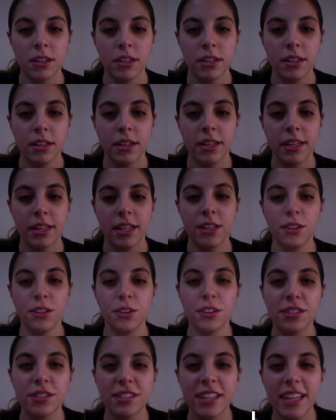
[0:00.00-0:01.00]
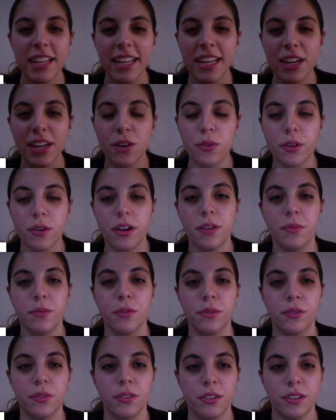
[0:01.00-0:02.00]
She looks incredible.
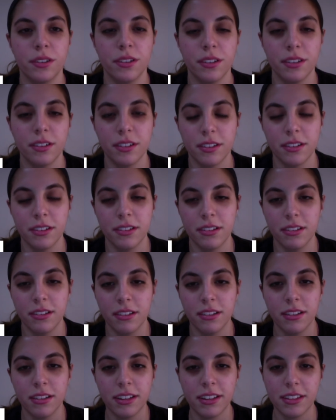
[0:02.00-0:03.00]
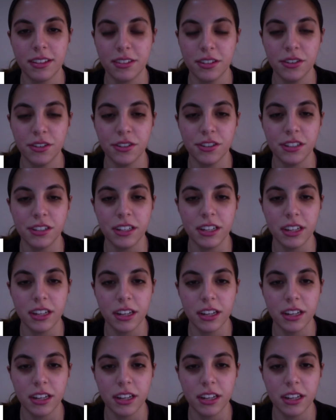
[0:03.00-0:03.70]
Like, seriously.